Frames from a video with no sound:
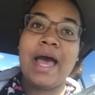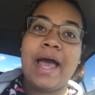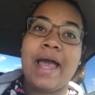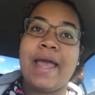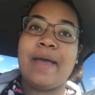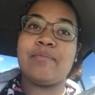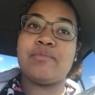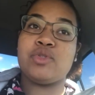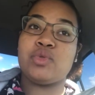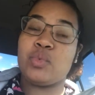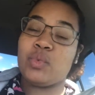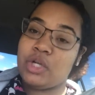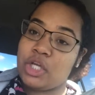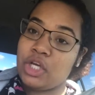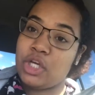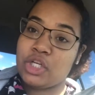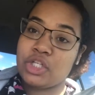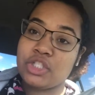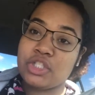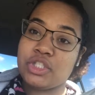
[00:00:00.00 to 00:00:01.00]
I am
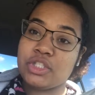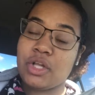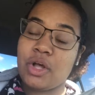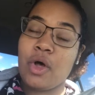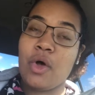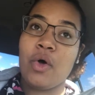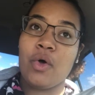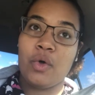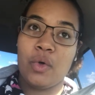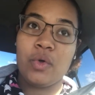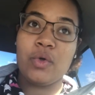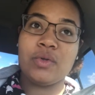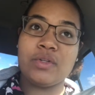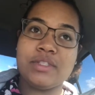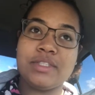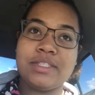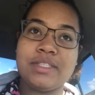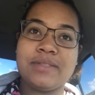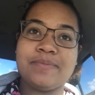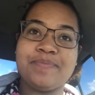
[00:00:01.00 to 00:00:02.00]
twenty years
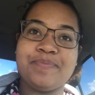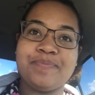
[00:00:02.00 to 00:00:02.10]
old.